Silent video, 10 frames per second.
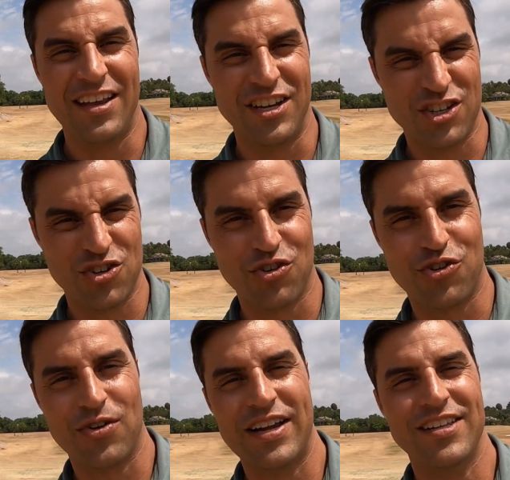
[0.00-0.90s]
Additional
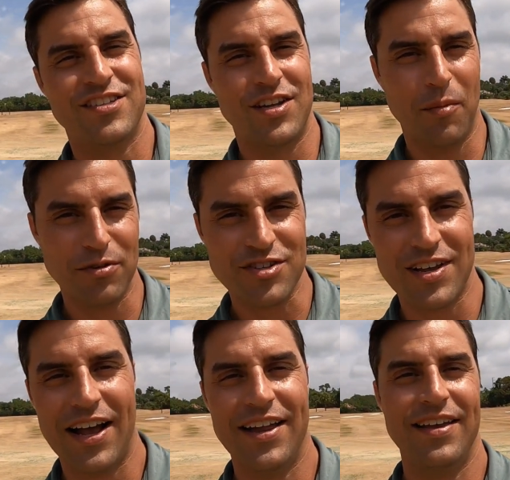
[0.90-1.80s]
greens,
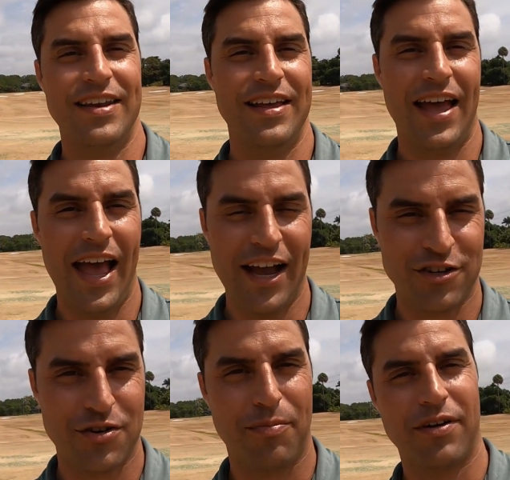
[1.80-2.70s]
double-sided,
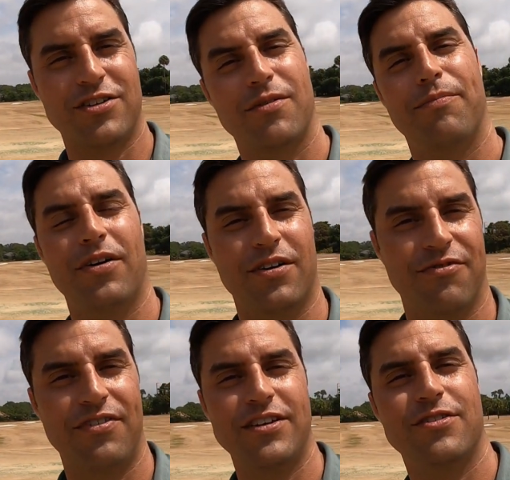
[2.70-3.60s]
extra
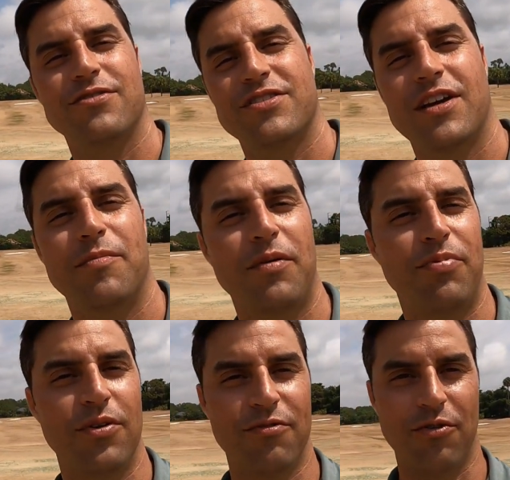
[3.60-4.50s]
bunker features. It's going to be
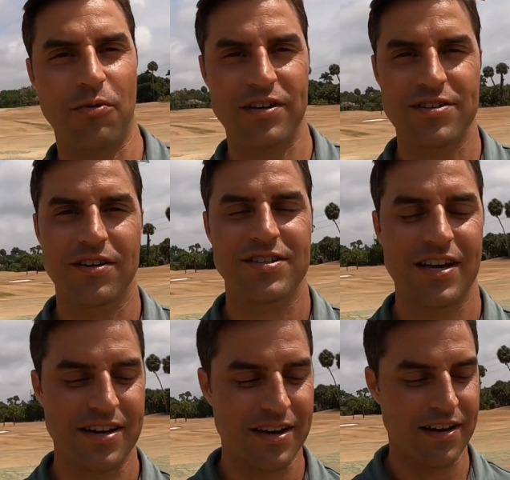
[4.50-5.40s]
beautiful when it's all
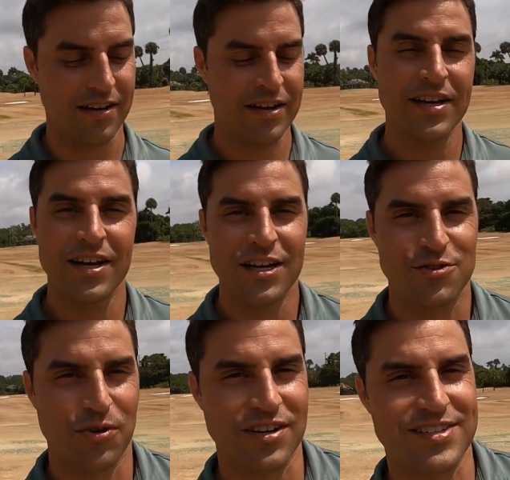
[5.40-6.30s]
said and done.
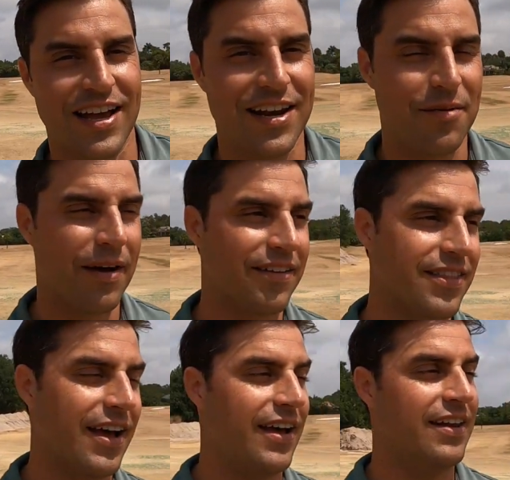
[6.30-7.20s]
So we're excited
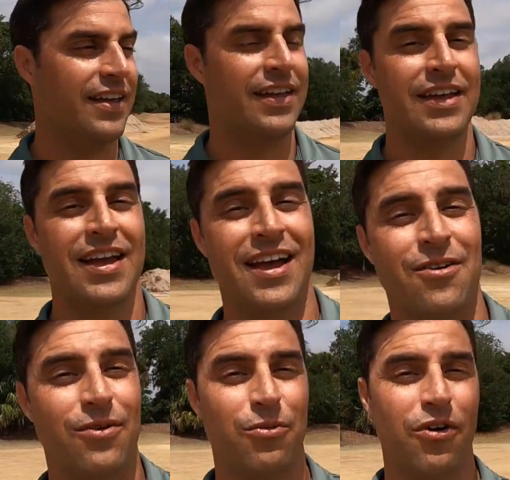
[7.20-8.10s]
about that.
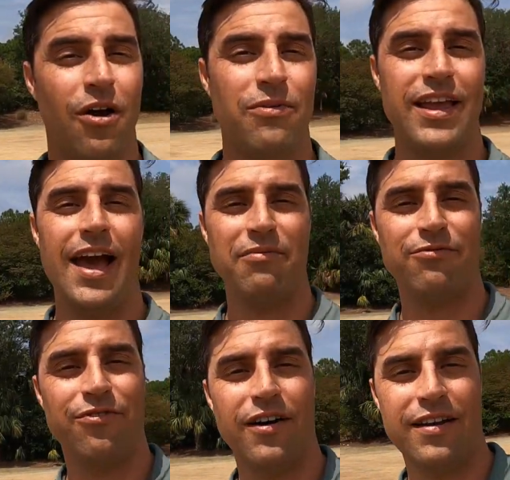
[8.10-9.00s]
Well, we're already
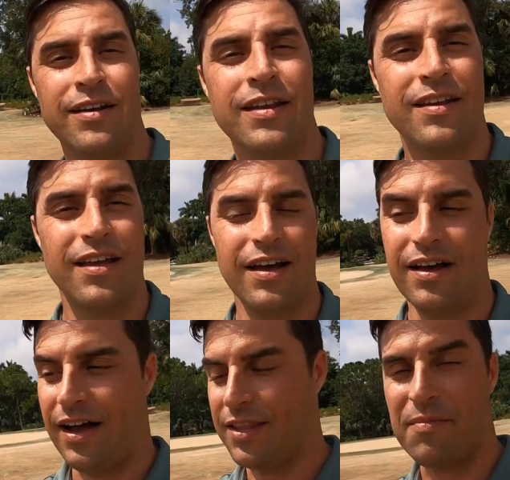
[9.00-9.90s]
having fun
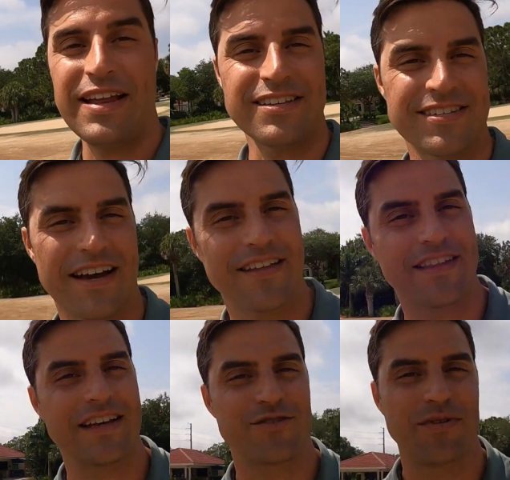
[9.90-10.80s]
on the maintenance side
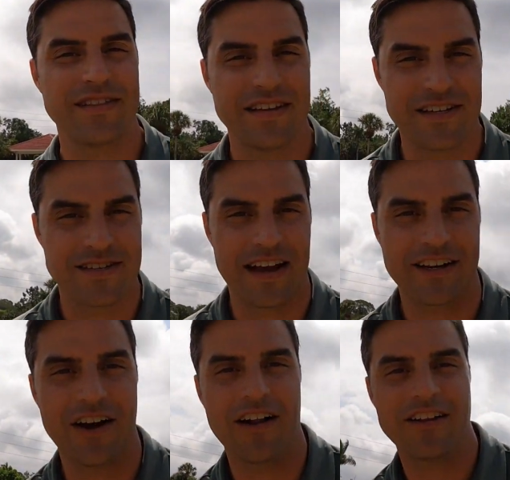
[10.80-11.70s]
of things with this
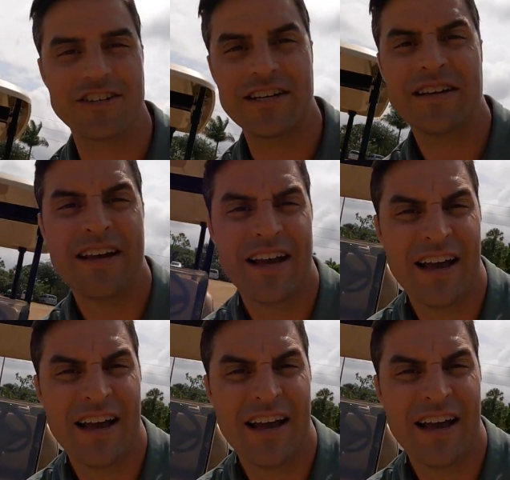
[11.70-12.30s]
technology.